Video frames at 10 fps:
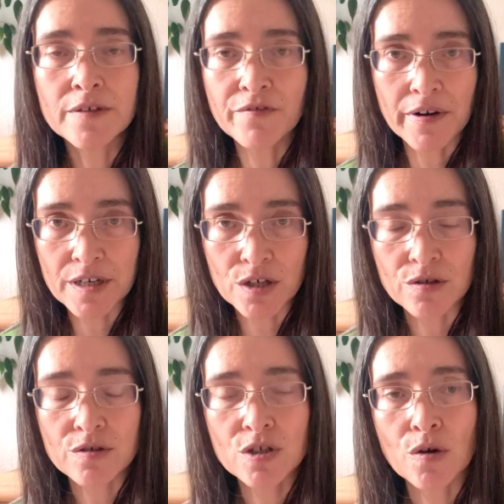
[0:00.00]
very
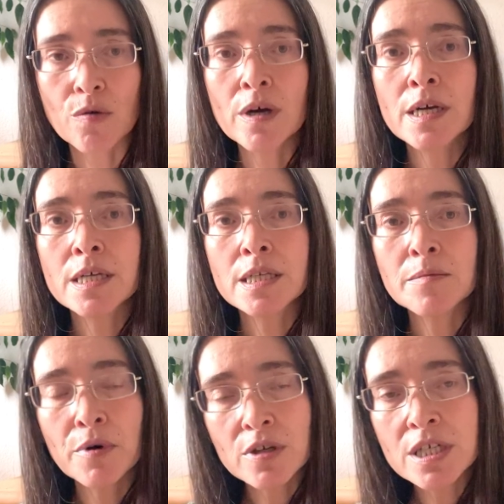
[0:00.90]
good. So the
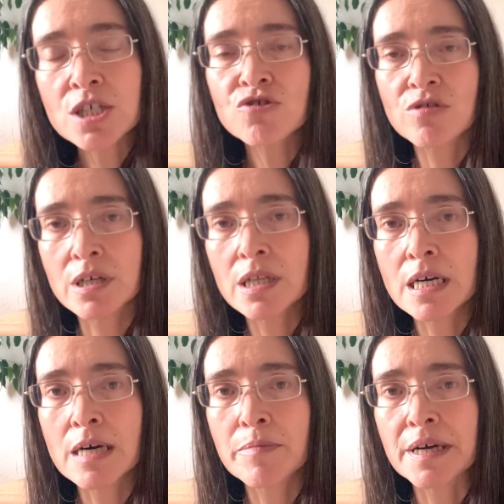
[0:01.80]
body is
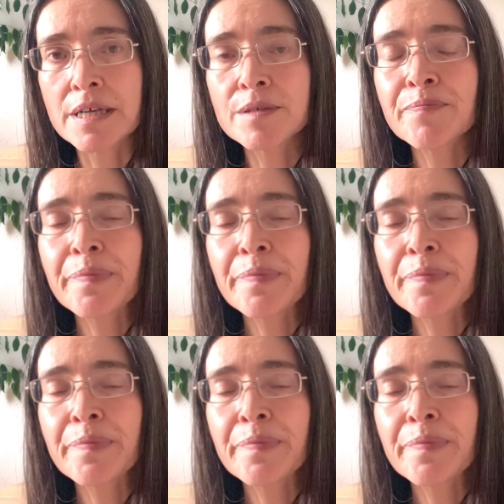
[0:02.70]
struggling a bit.